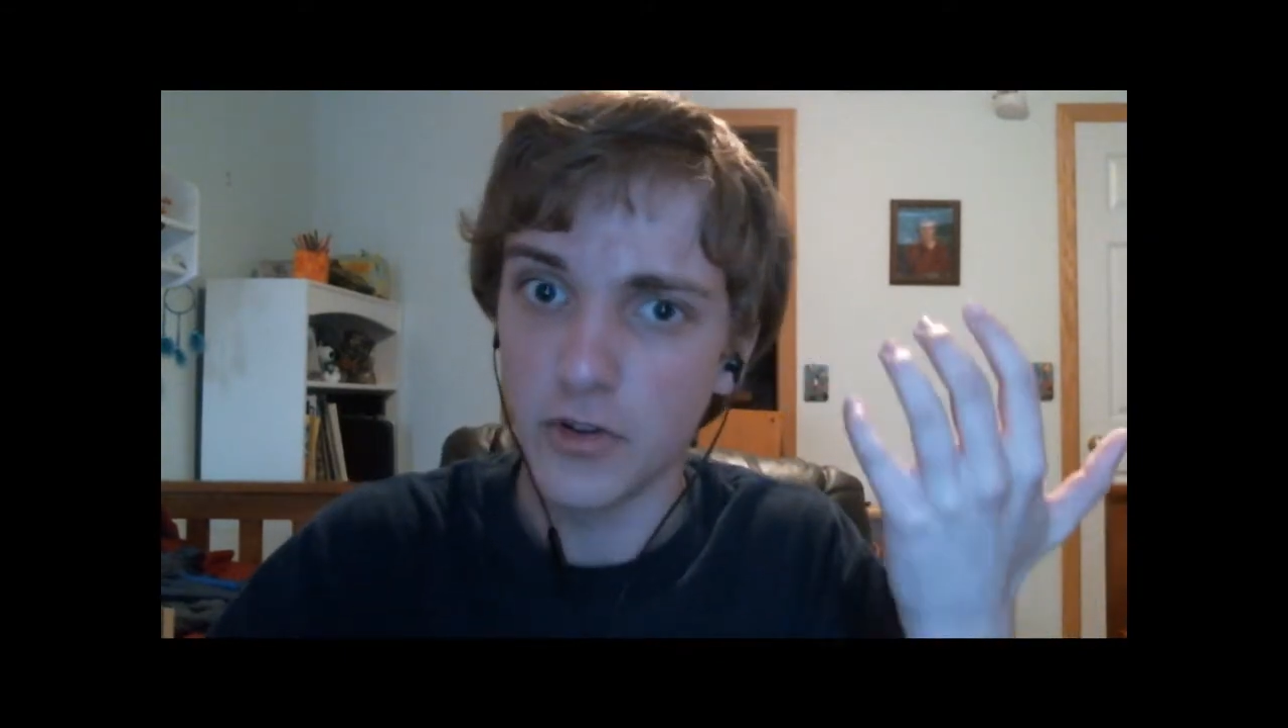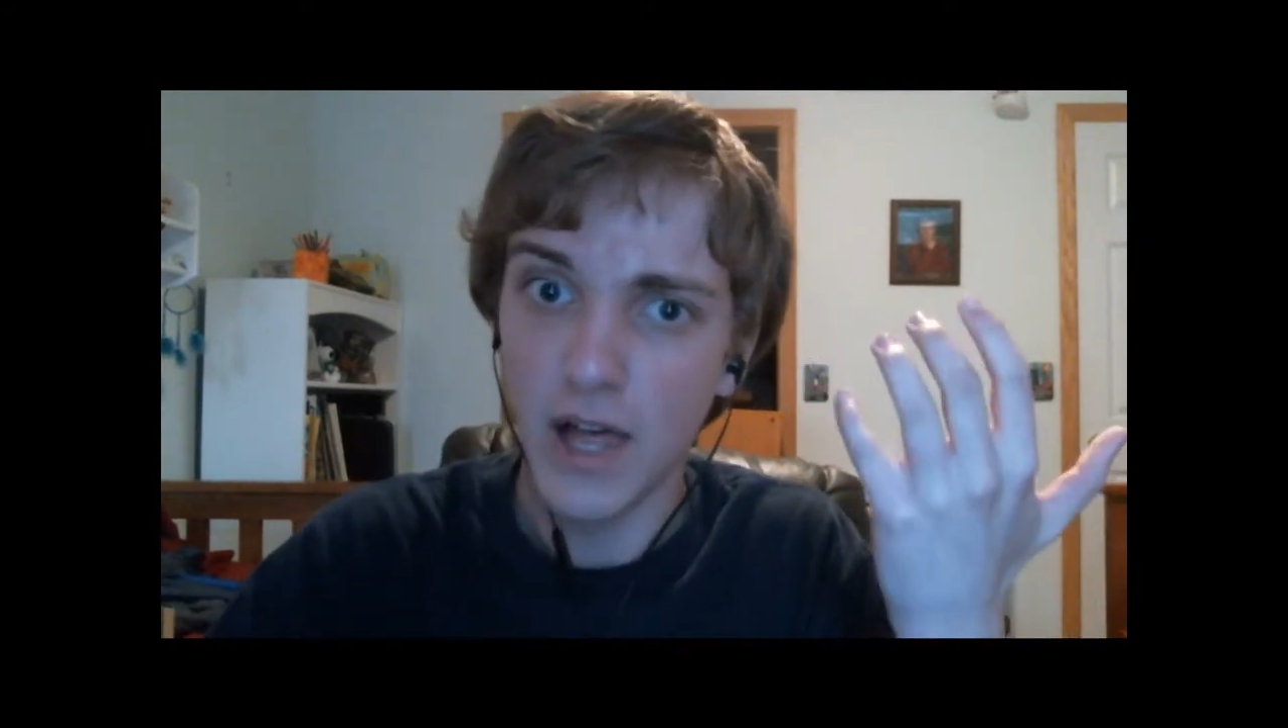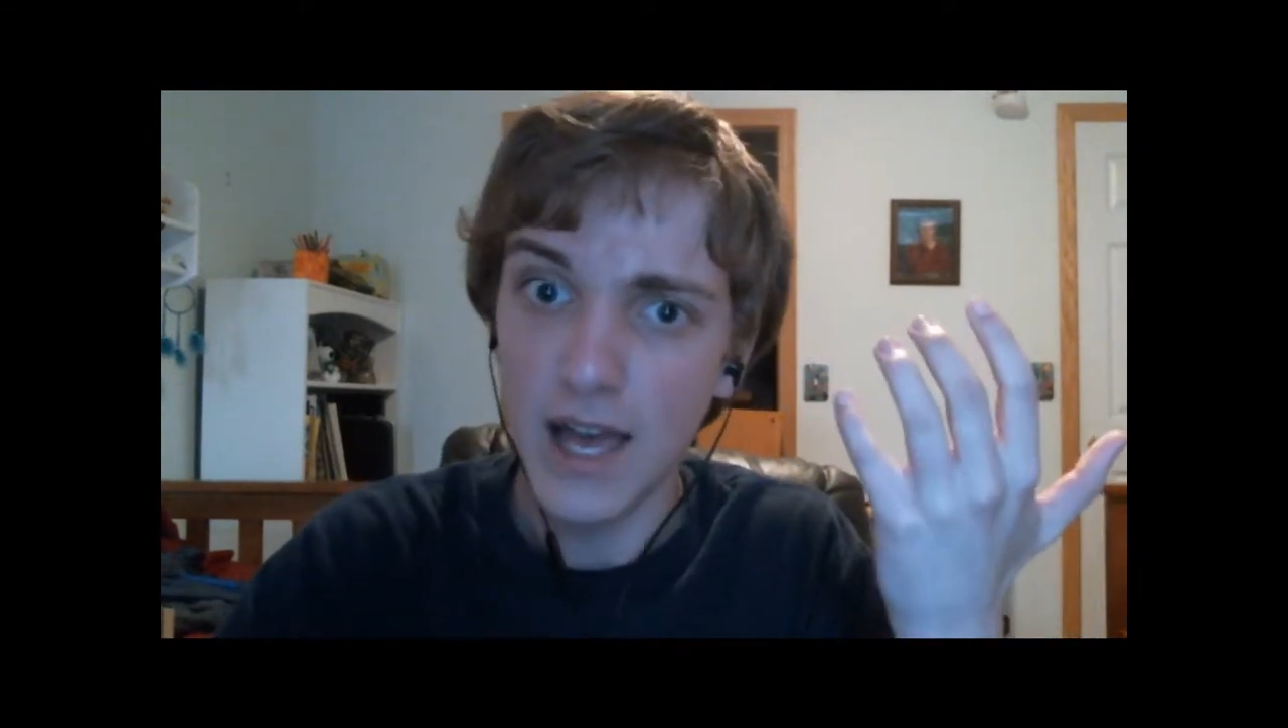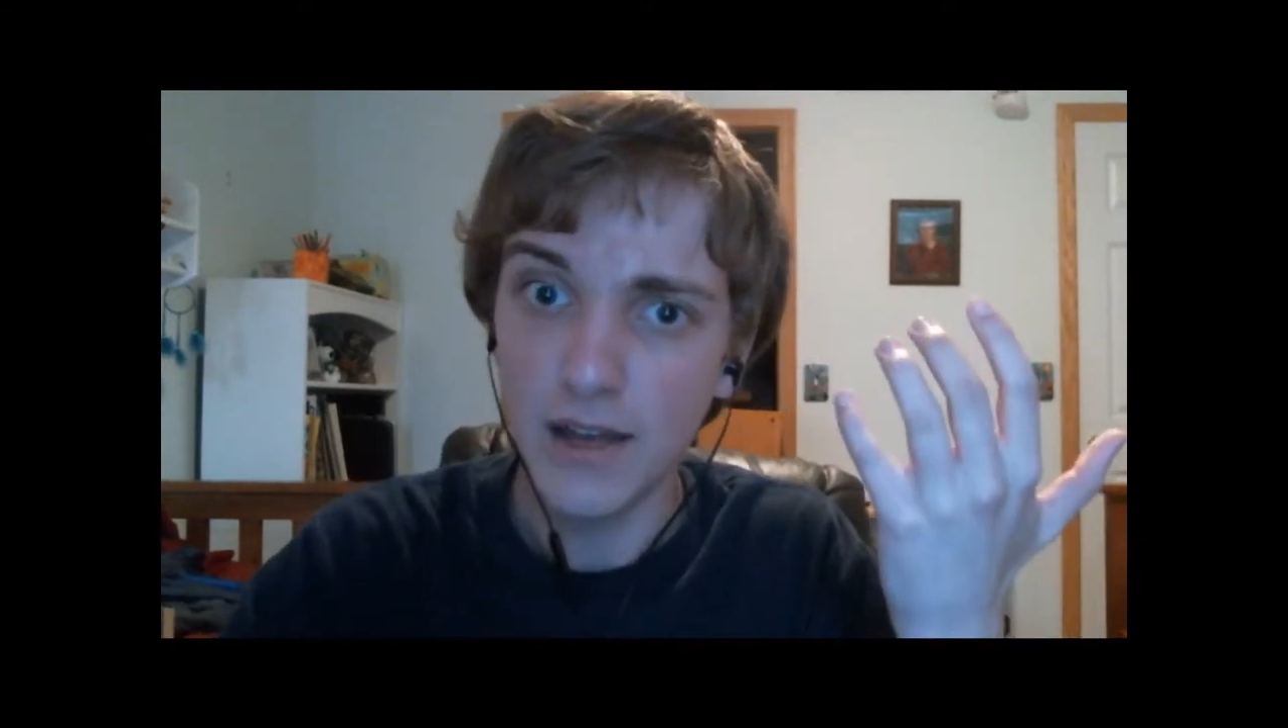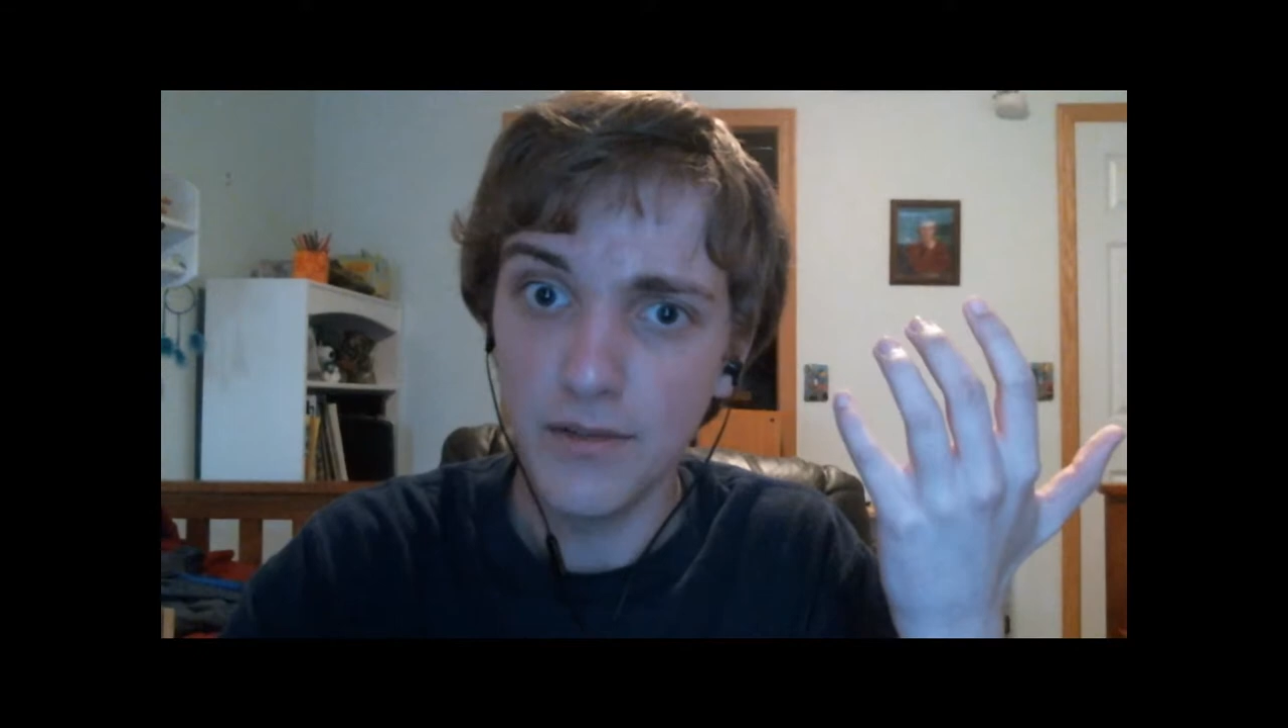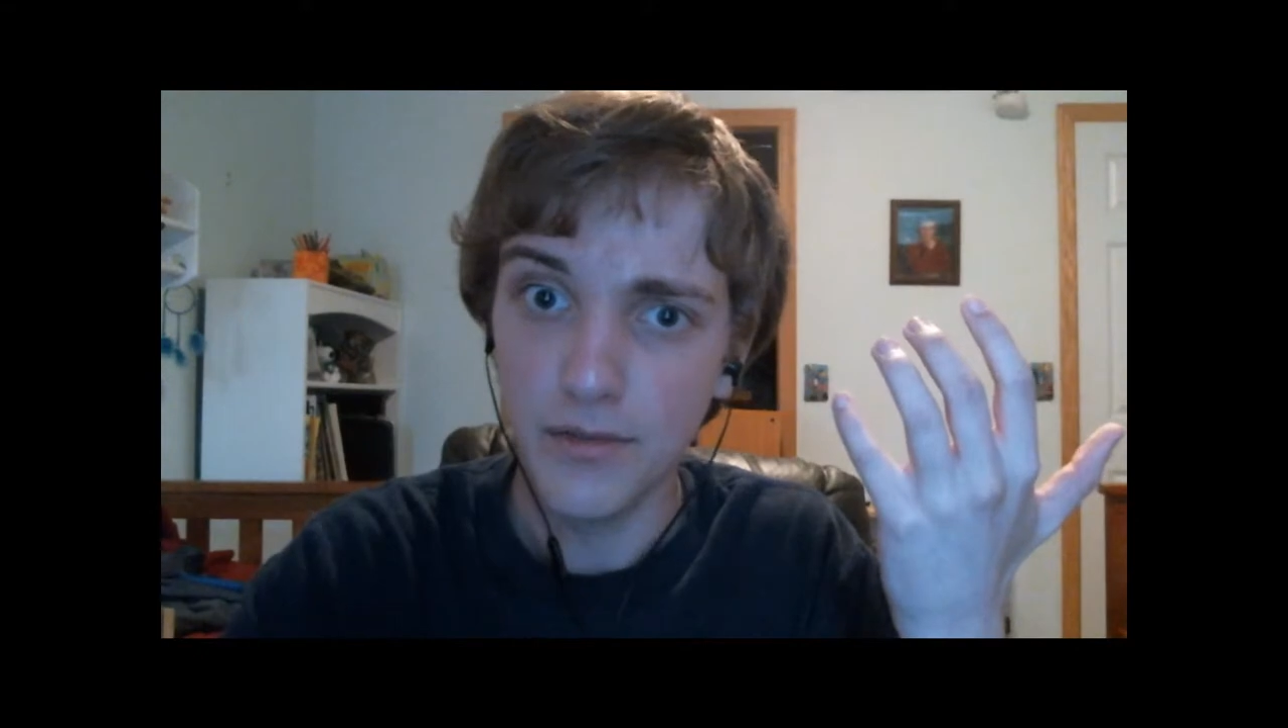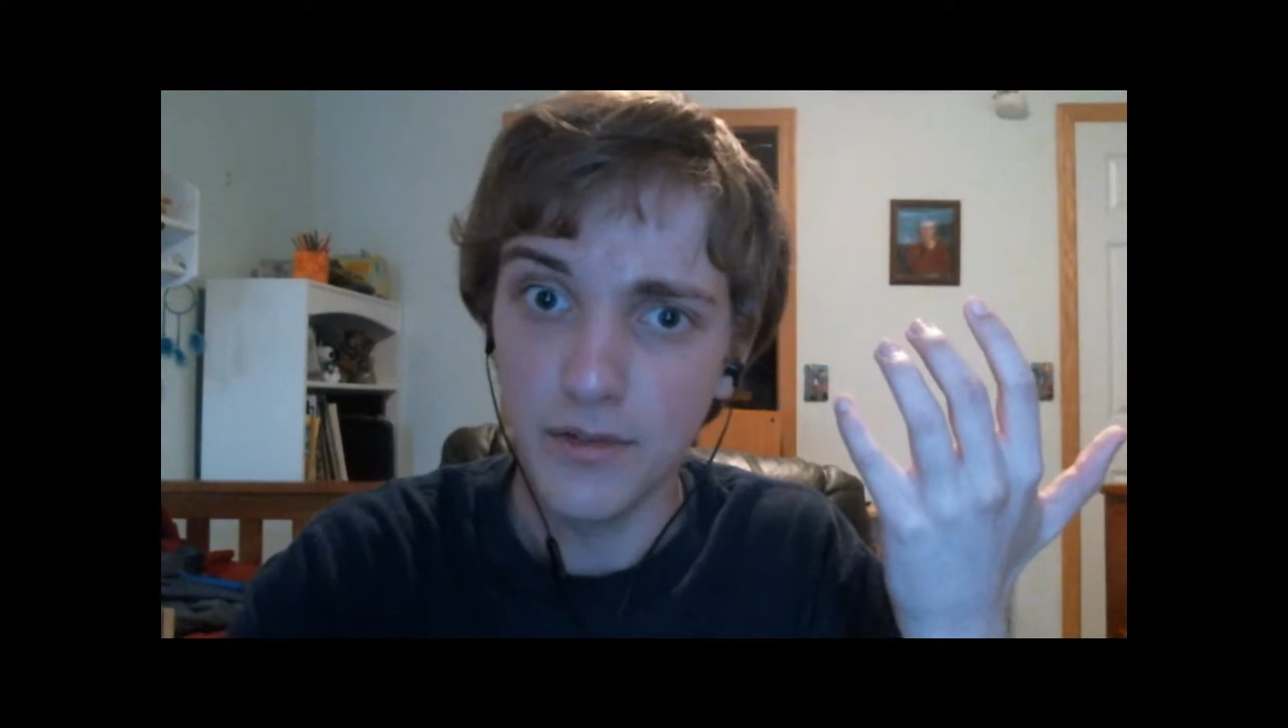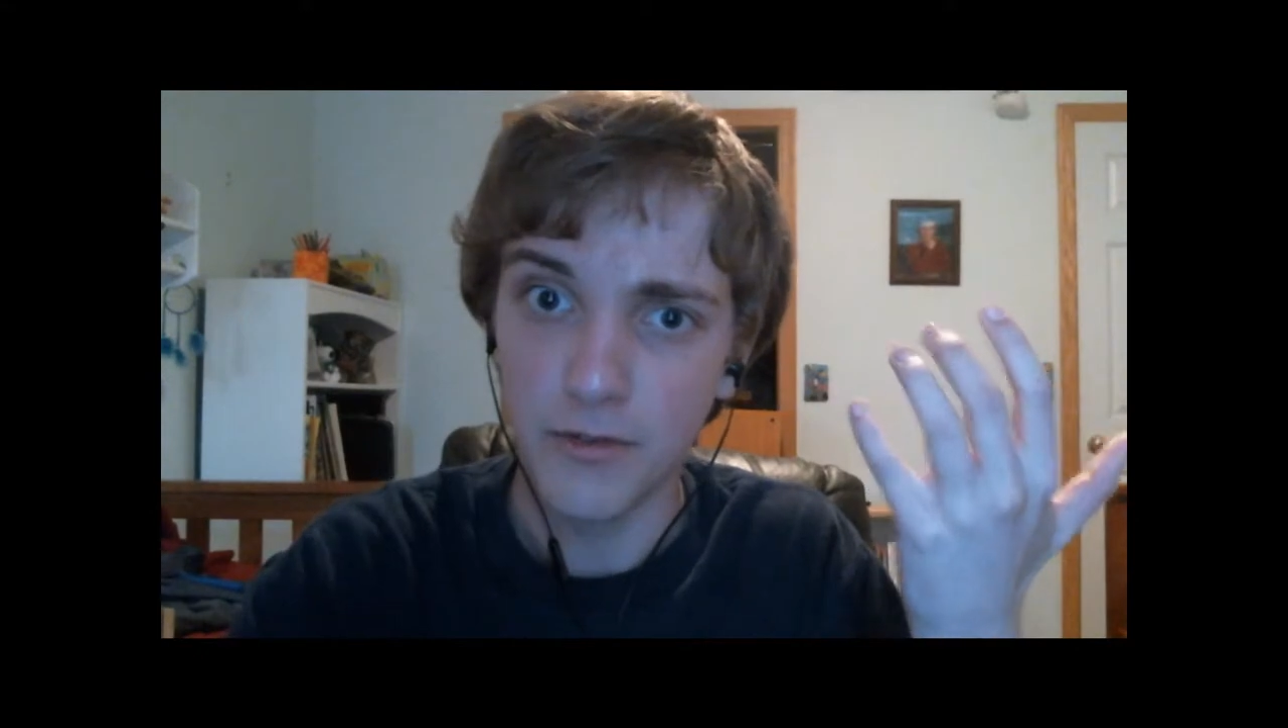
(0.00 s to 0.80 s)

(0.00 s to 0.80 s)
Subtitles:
alive,